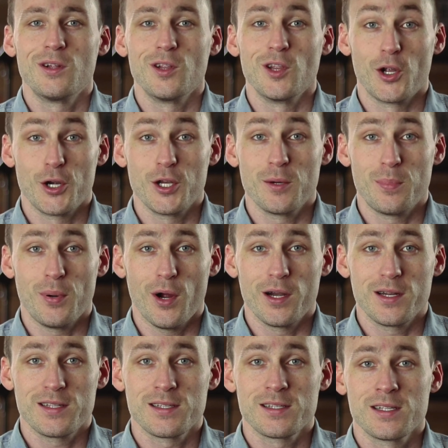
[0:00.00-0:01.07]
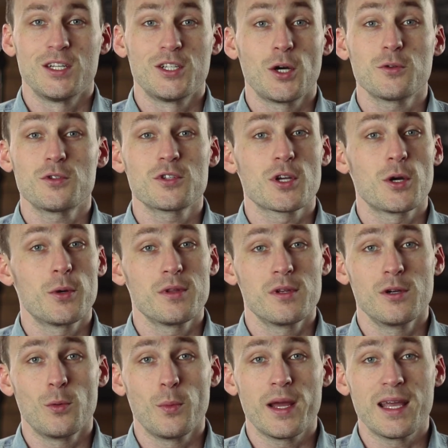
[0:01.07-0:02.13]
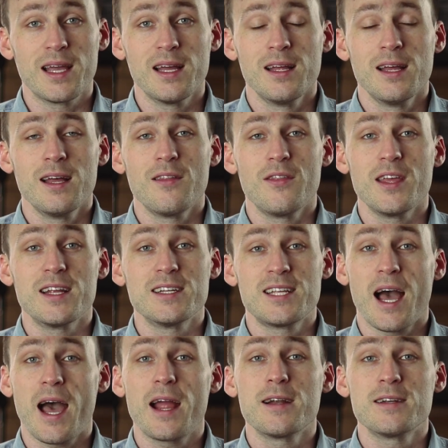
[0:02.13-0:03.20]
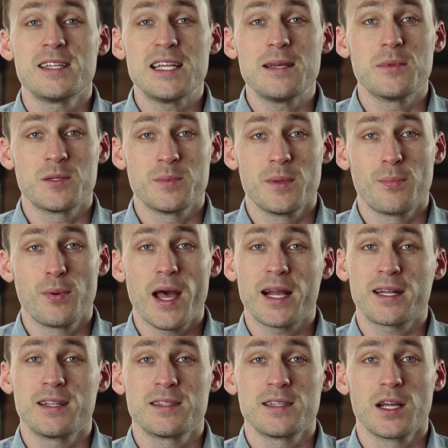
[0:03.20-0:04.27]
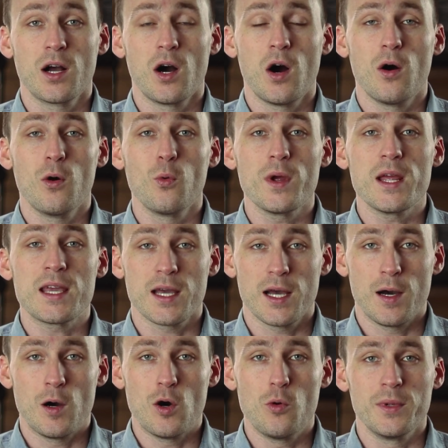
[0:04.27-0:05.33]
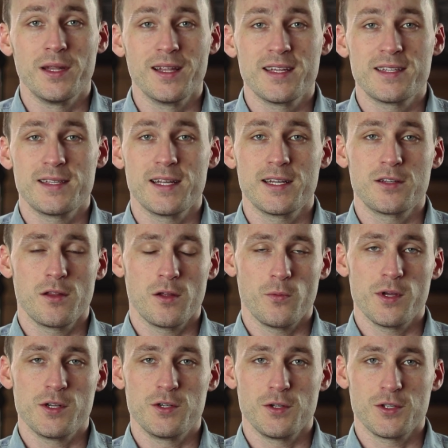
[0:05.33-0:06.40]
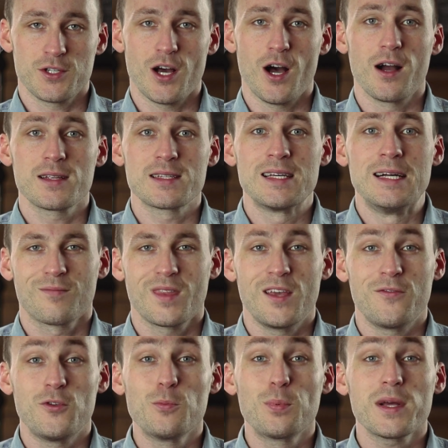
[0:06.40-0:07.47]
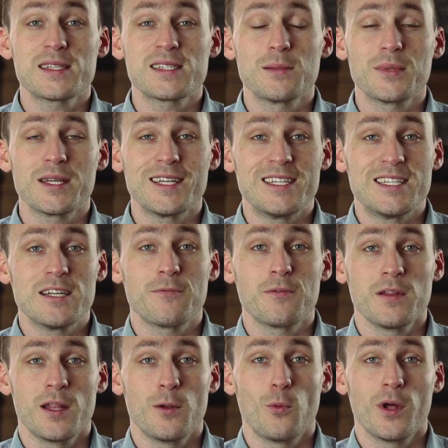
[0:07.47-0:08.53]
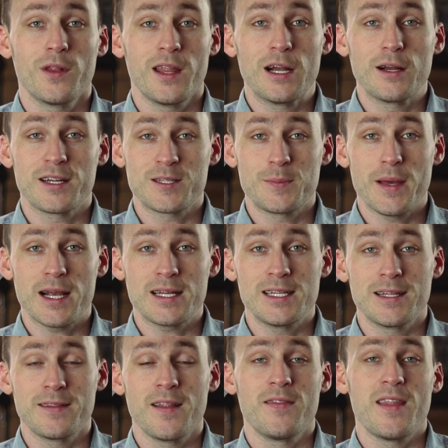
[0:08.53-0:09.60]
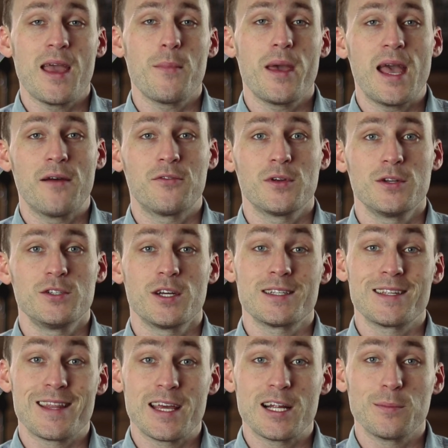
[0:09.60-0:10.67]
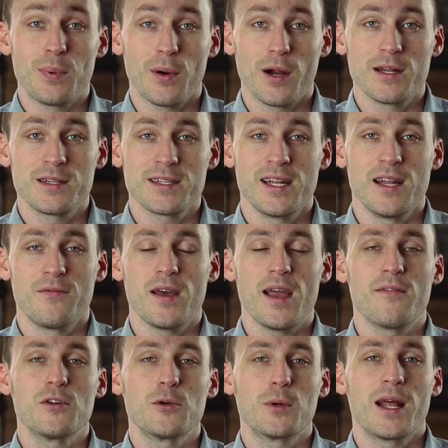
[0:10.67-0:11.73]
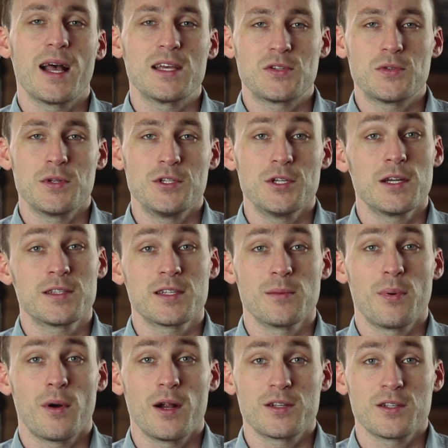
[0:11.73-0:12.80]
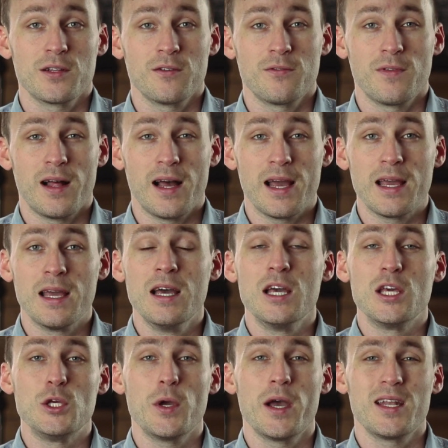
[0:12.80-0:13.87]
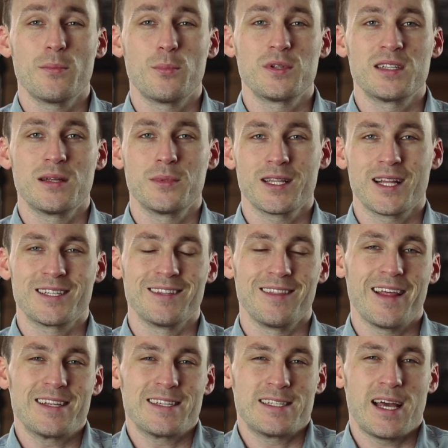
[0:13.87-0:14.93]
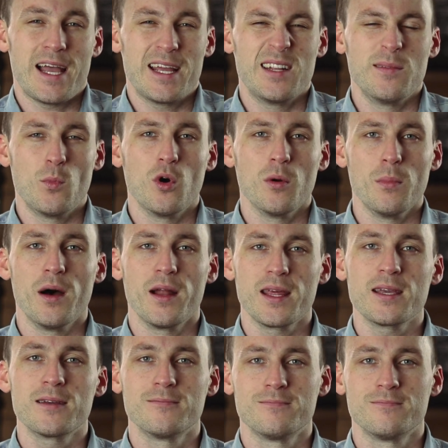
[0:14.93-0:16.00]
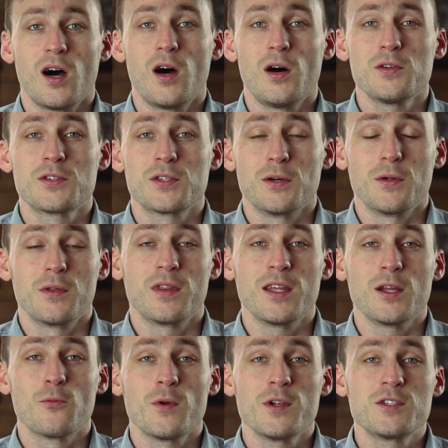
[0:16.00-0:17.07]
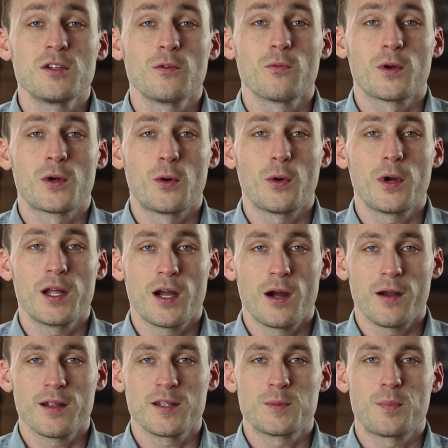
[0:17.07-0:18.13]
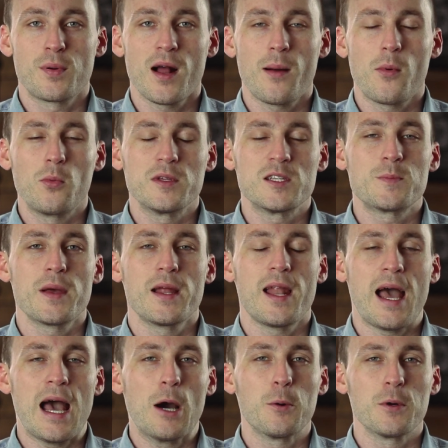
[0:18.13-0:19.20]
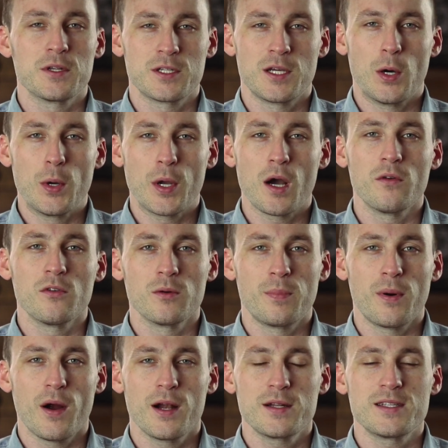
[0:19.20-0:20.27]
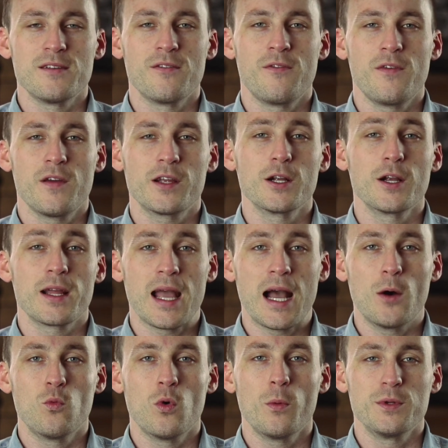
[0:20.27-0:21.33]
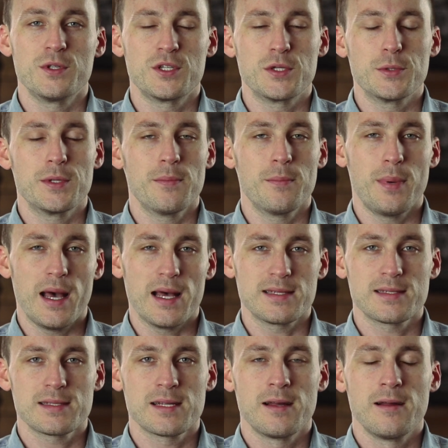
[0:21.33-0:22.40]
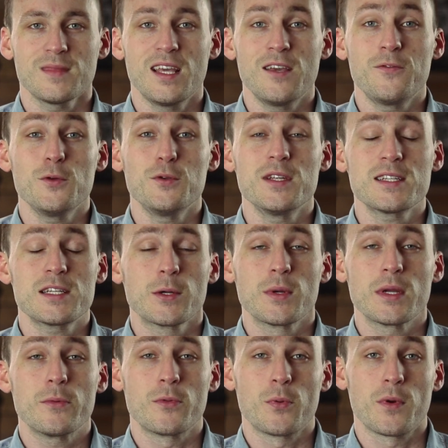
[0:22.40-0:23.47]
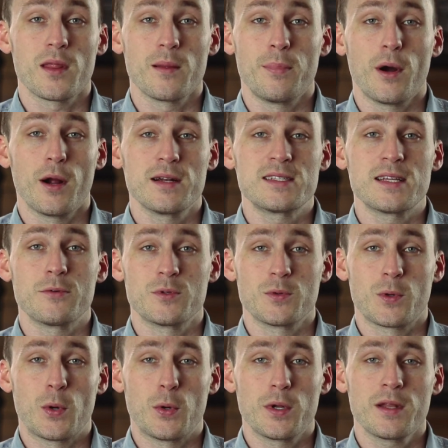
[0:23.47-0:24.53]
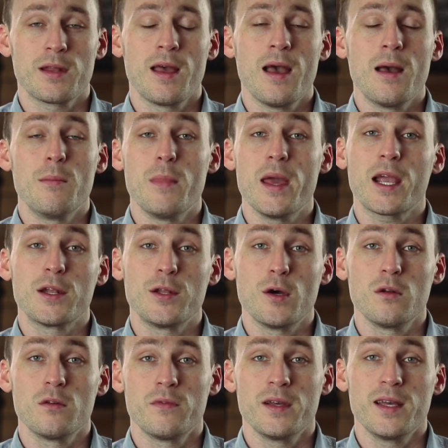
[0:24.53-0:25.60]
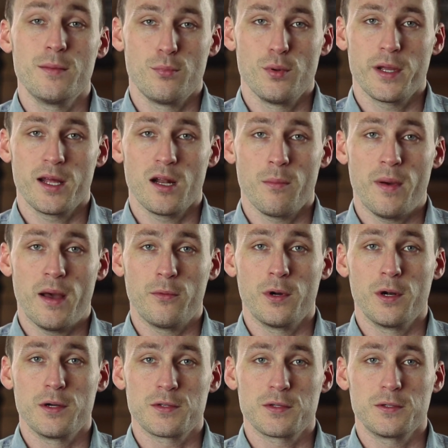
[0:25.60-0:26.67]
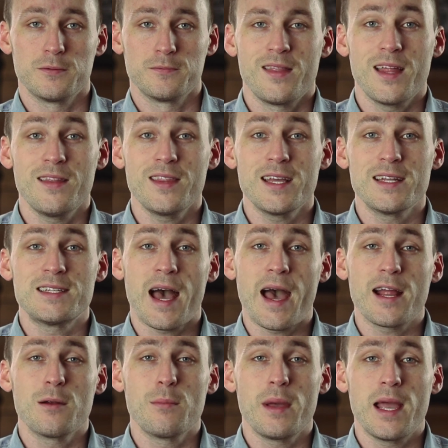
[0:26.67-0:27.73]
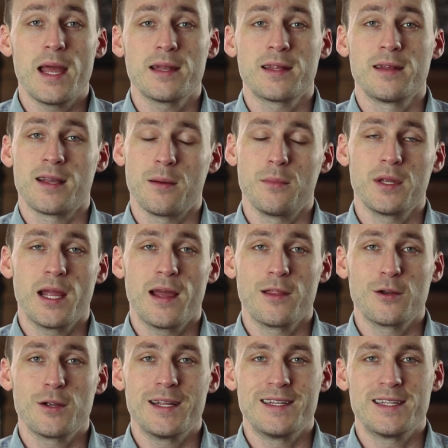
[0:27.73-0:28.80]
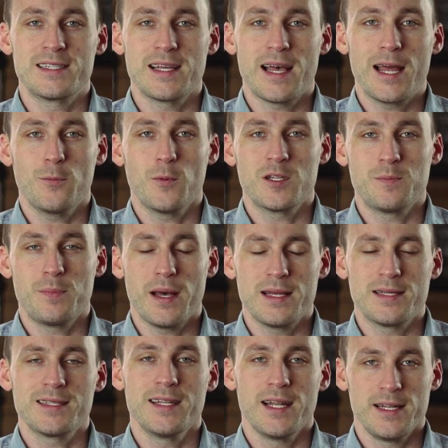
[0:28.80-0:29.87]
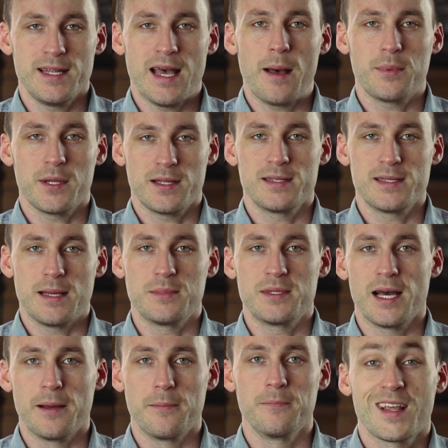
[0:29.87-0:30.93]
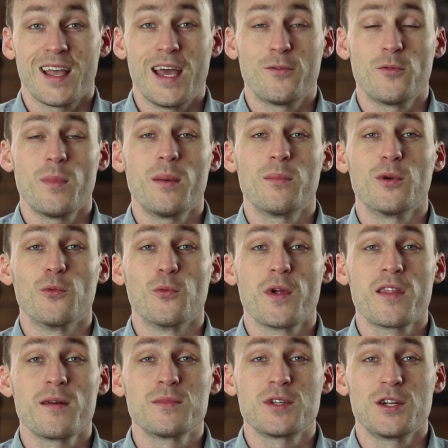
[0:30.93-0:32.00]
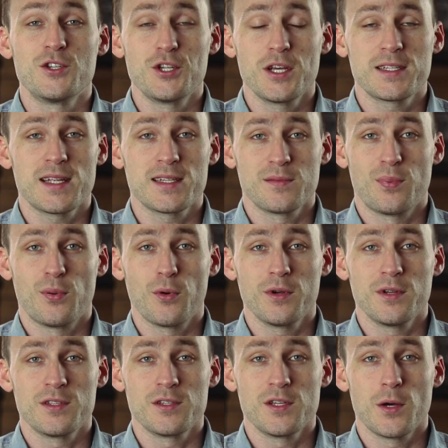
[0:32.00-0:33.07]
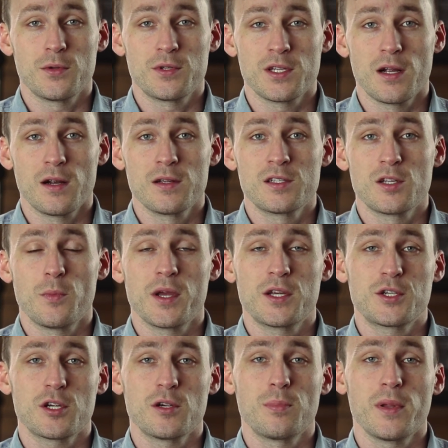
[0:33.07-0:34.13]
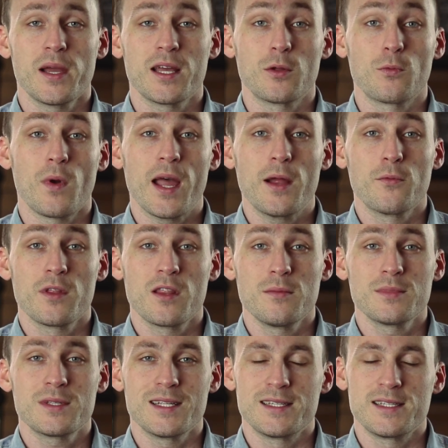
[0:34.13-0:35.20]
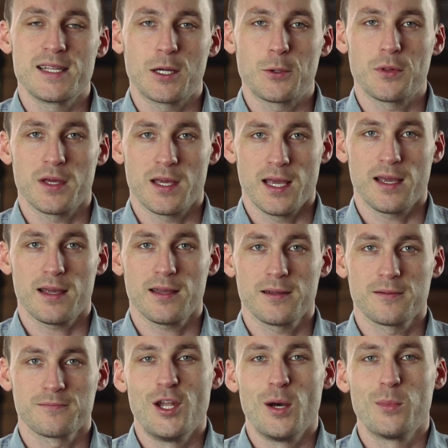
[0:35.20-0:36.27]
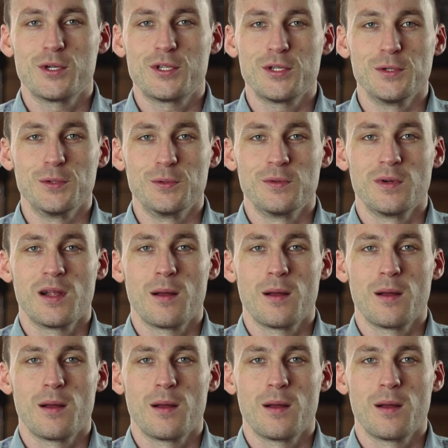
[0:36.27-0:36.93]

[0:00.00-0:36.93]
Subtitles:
Learn your parts. Don't just go in there and wing it. The entire team has been practicing all week at home and listening to the original songs. If you play something different than what they're expecting, then they may have to adjust their parts. And if everyone has to adjust their parts on the fly, you end up with something that's less tight and more muddy. Also, the original recording artist probably spent hours going over parts and figuring out what would suit it best. If you disagree with one of the parts that was recorded, make a note of it and bring it up at rehearsal. Then the entire band can come together and decide what's best and adapt at the same time. And remember, rhythms are just as important as notes are, so make sure you're playing the right rhythms and stick with the kick. Number two,